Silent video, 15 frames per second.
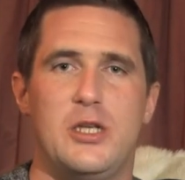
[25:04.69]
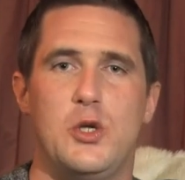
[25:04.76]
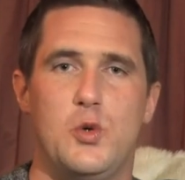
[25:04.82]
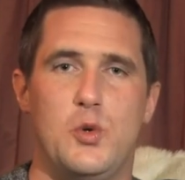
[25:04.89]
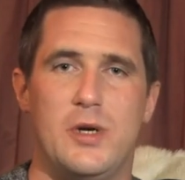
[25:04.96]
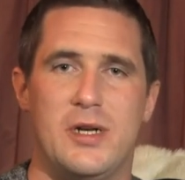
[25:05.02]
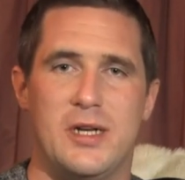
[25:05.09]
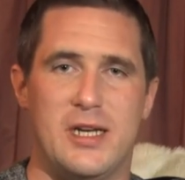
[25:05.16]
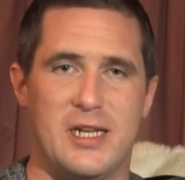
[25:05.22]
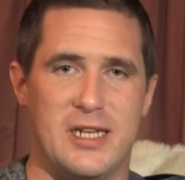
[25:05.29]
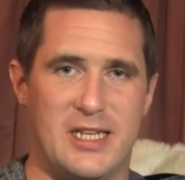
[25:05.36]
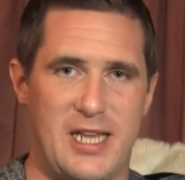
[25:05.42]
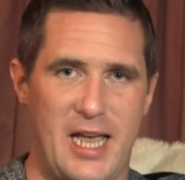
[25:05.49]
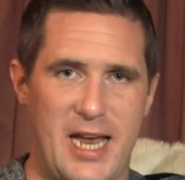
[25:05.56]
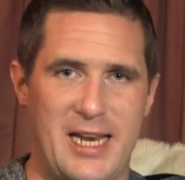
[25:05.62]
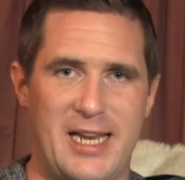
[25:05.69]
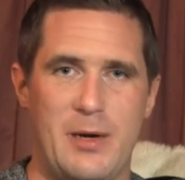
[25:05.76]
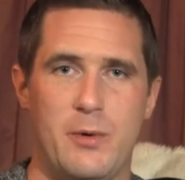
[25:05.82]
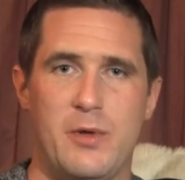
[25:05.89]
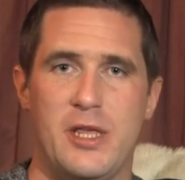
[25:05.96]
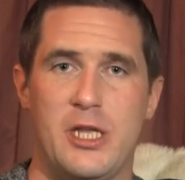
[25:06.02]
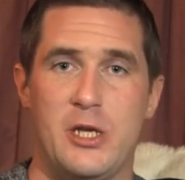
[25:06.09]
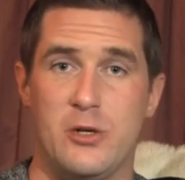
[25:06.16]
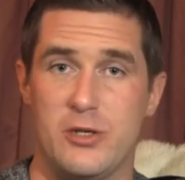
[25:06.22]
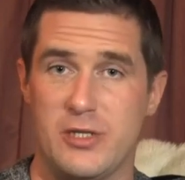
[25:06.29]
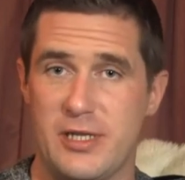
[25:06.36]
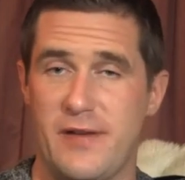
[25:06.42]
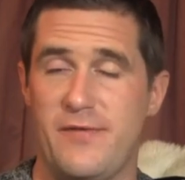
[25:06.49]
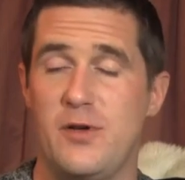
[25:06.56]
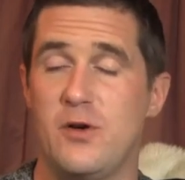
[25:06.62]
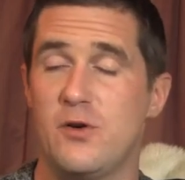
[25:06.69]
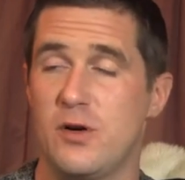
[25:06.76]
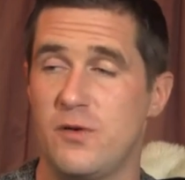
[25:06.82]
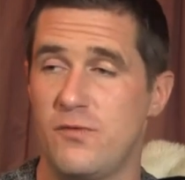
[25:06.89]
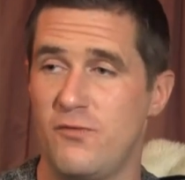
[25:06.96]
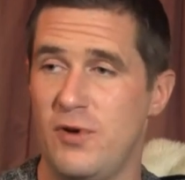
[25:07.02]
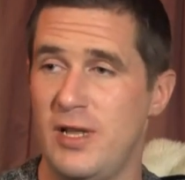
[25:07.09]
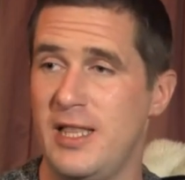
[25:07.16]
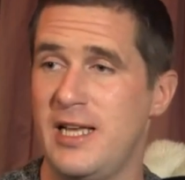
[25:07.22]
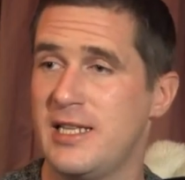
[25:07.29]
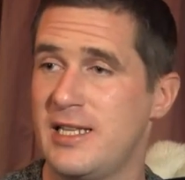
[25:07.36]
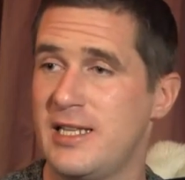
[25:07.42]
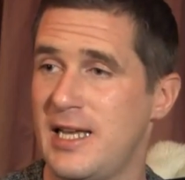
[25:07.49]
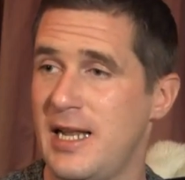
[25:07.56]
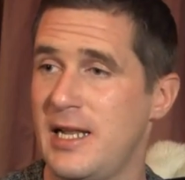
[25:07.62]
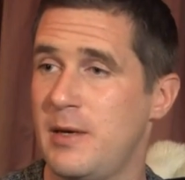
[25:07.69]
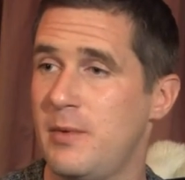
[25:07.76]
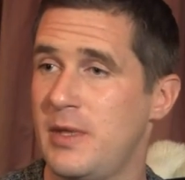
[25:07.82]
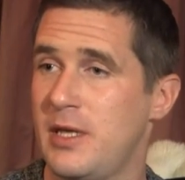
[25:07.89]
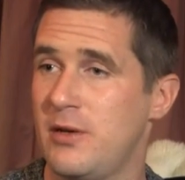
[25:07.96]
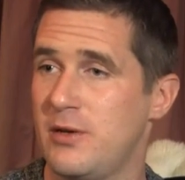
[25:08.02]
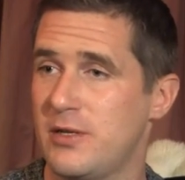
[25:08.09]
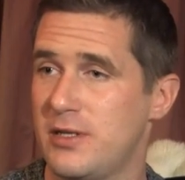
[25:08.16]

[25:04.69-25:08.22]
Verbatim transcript: you can contain it within yourself if you can really contain it within